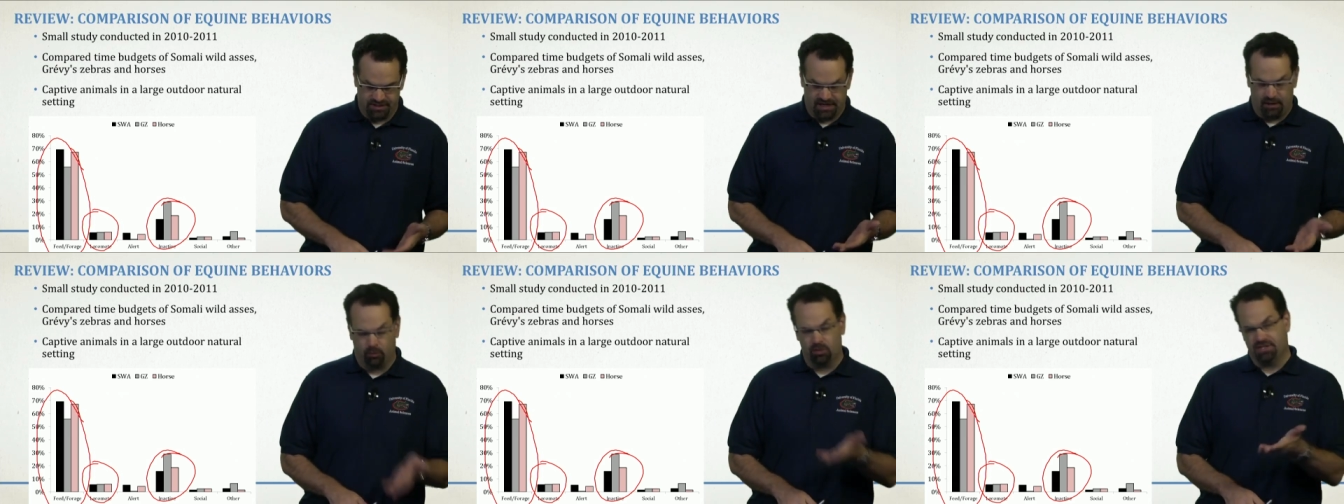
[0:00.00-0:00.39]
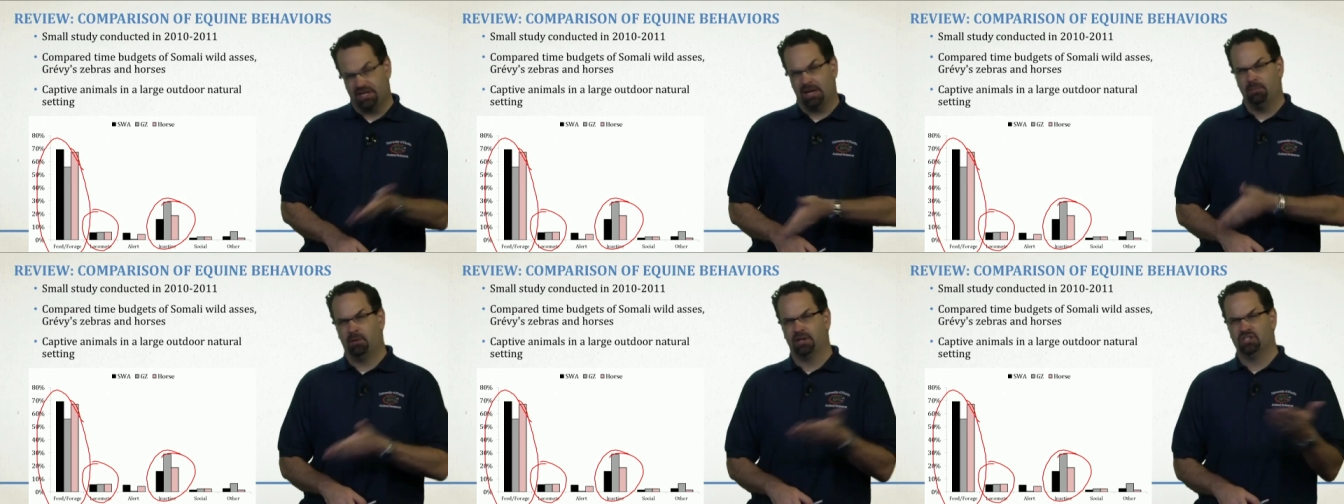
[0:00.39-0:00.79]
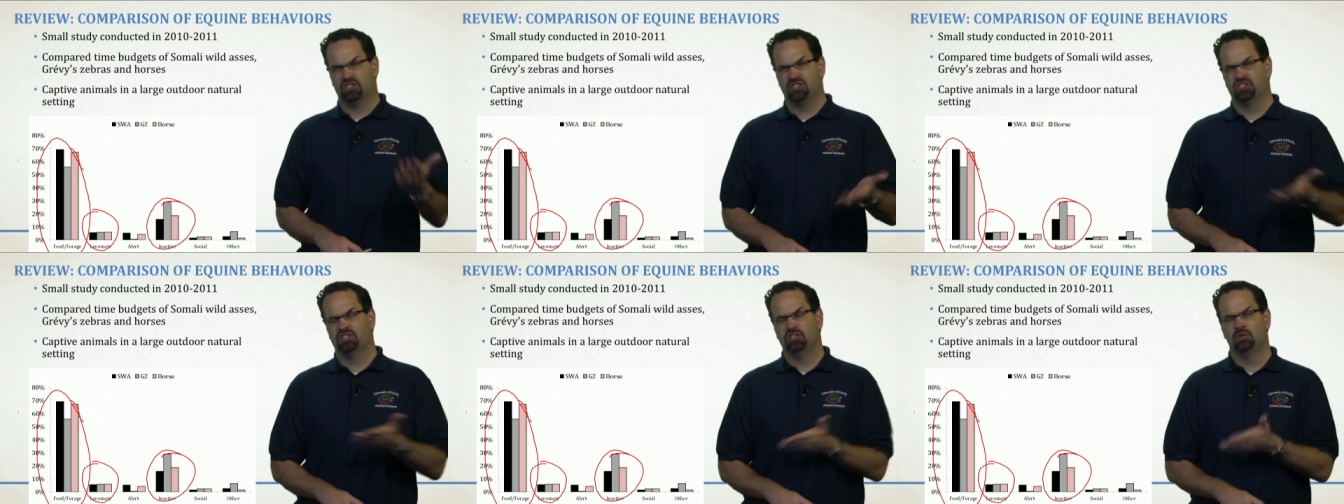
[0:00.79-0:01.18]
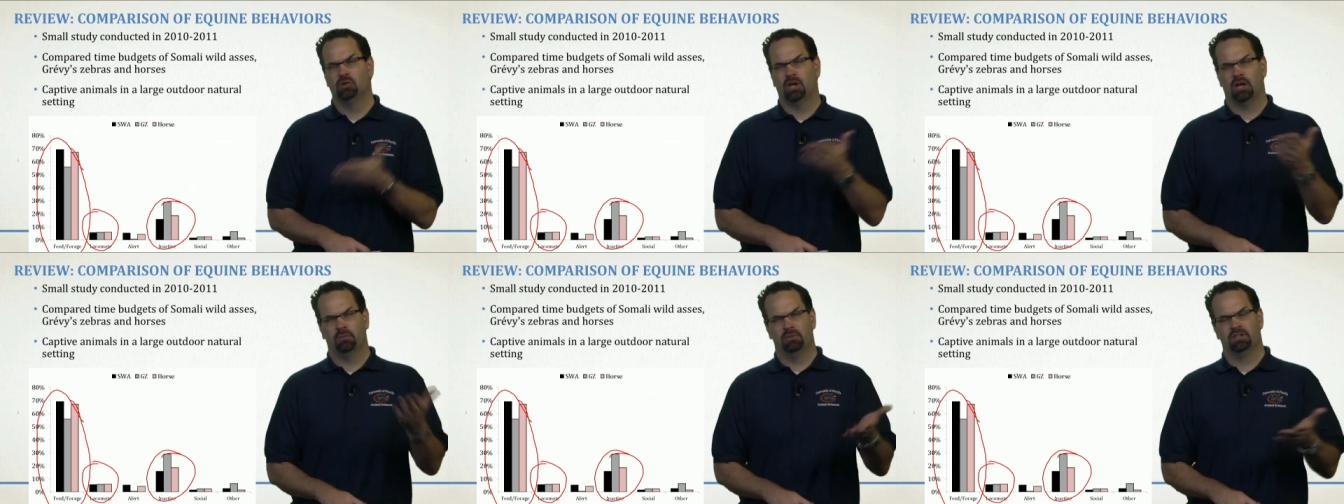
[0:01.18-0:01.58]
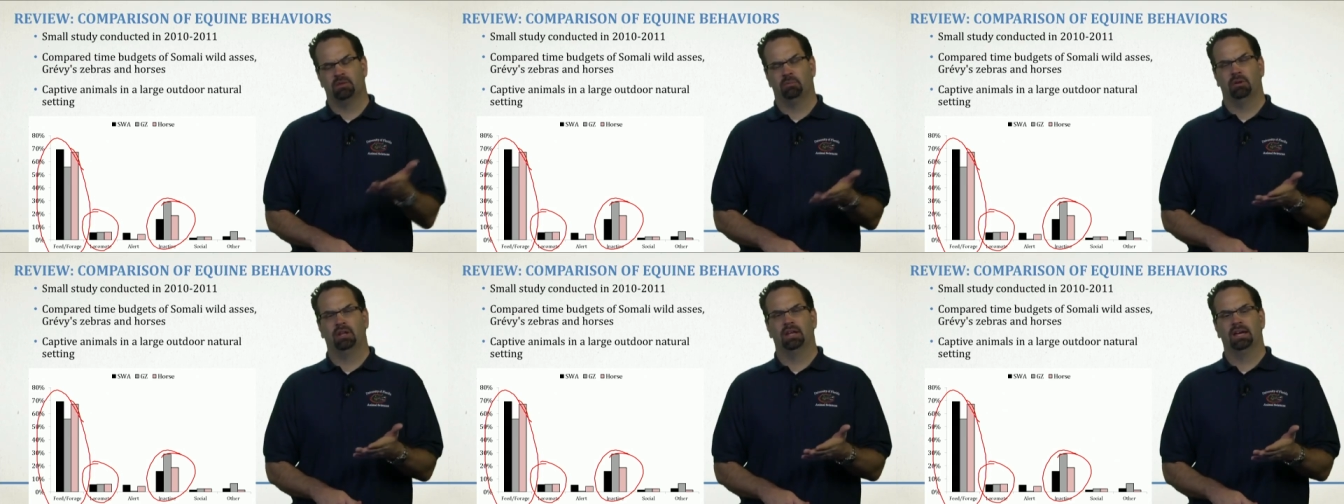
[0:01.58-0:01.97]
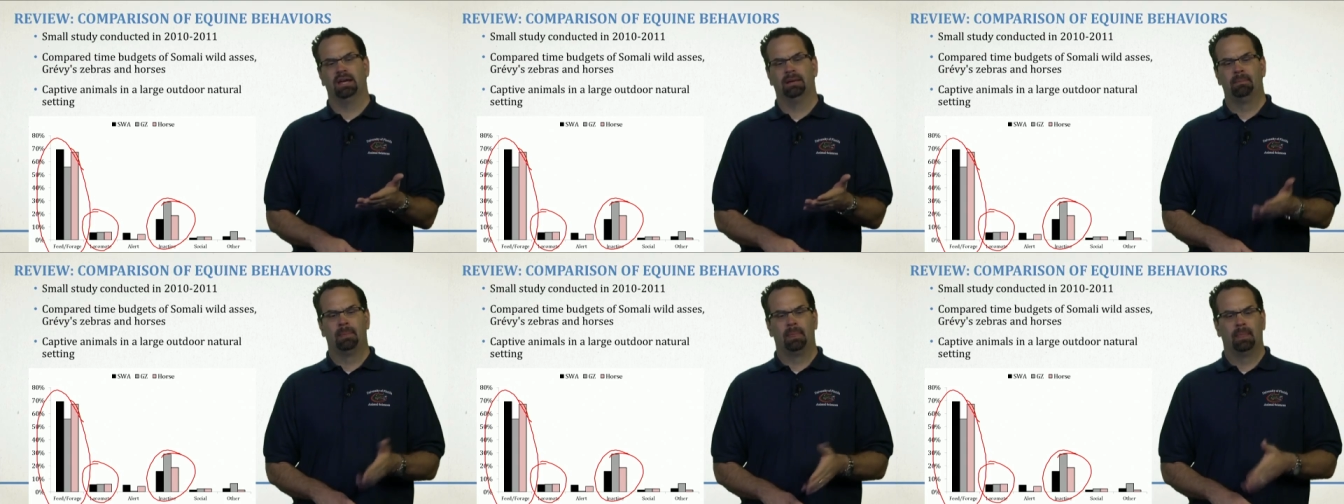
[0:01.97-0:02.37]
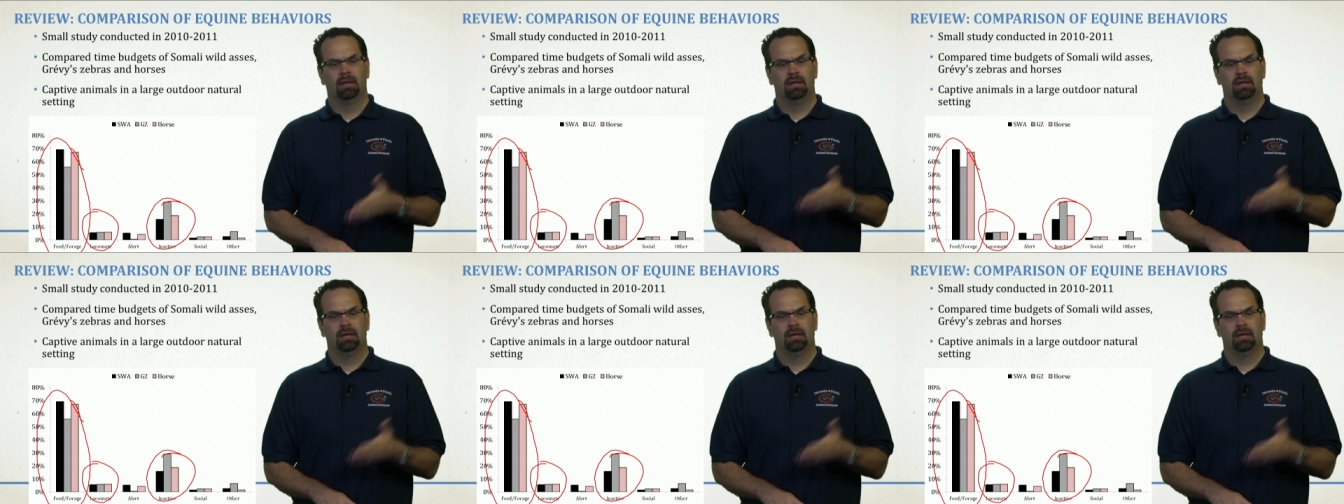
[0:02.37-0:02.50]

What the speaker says: Now, where time budgets do come into play